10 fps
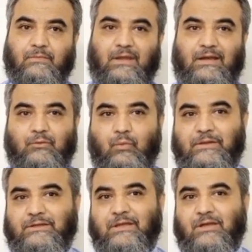And the
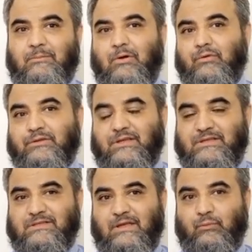one thing about
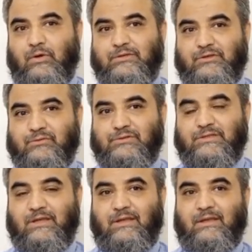this I wanted to
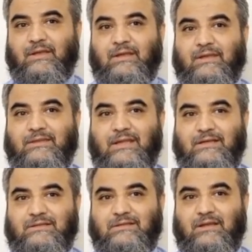say,
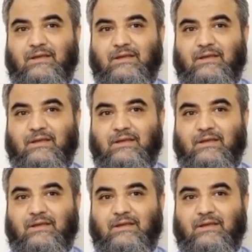that